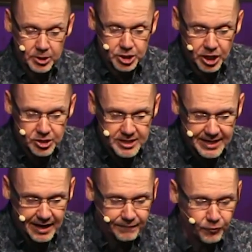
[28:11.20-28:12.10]
but a church
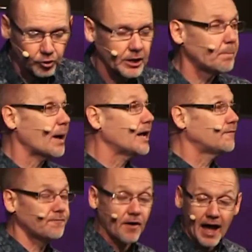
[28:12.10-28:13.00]
in California
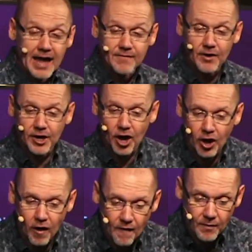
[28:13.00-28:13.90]
paid
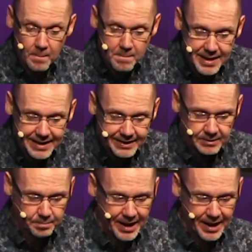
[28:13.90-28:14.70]
£5.5 million